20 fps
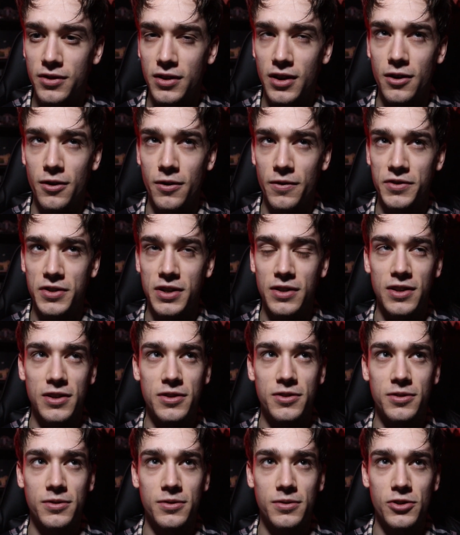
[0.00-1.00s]
You know, obviously
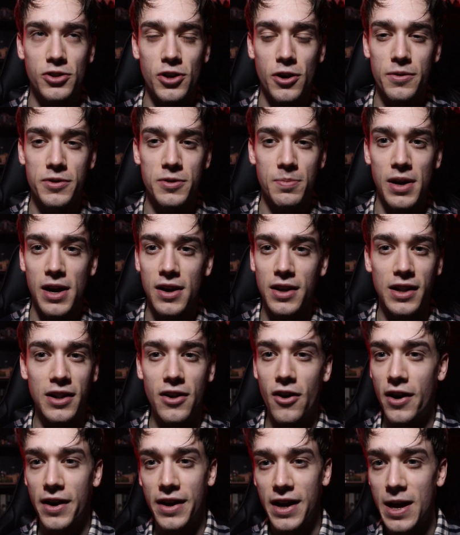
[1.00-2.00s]
this show is apparently
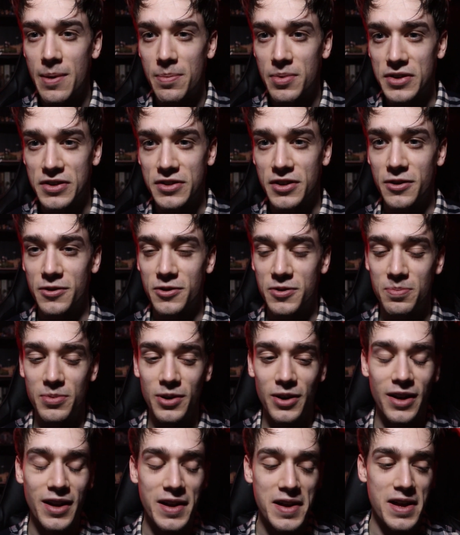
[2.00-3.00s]
9 episodes,
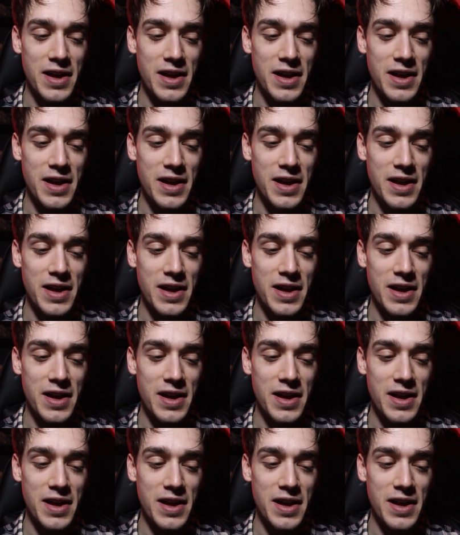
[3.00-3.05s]
but